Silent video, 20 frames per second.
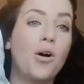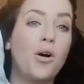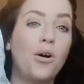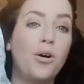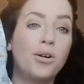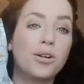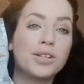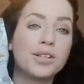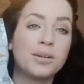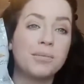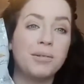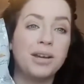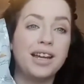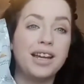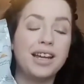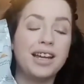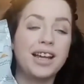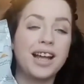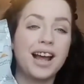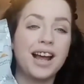
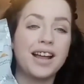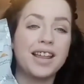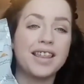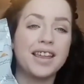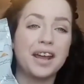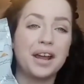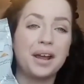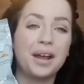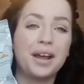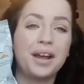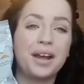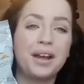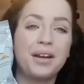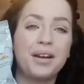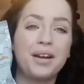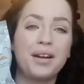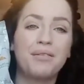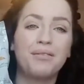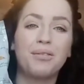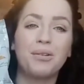autumn-y, I think,
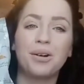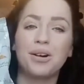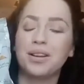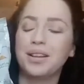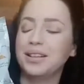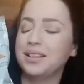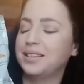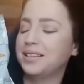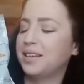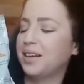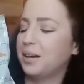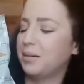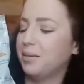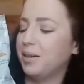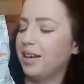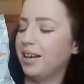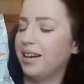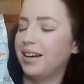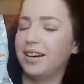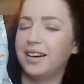for this time
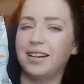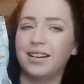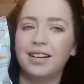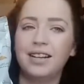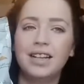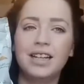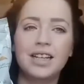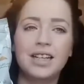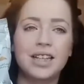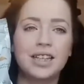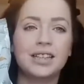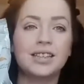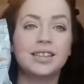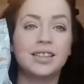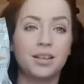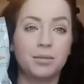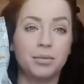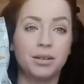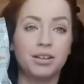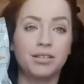of year.
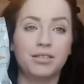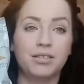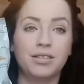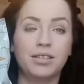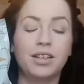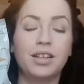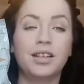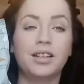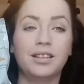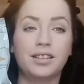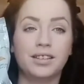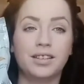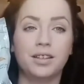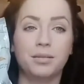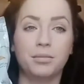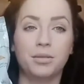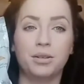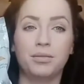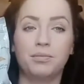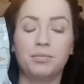Cinnamon, it is
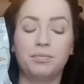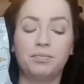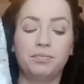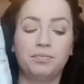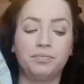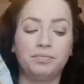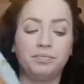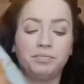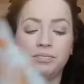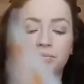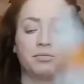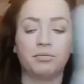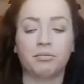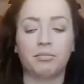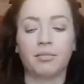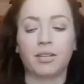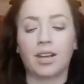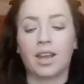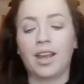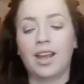cinnamon.
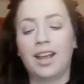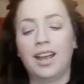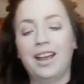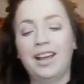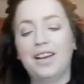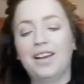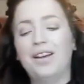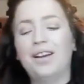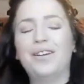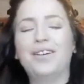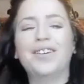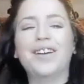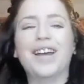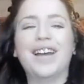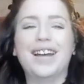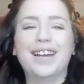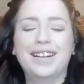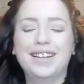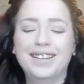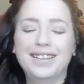
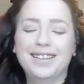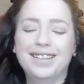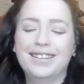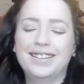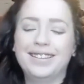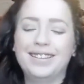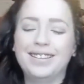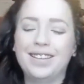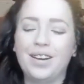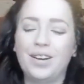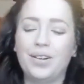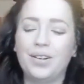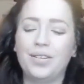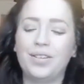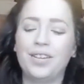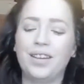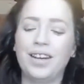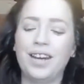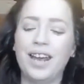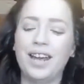Okay, so
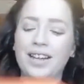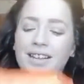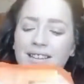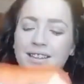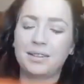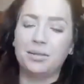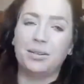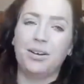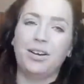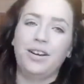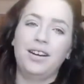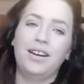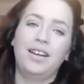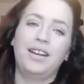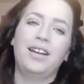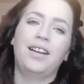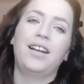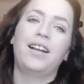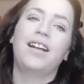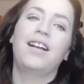the next one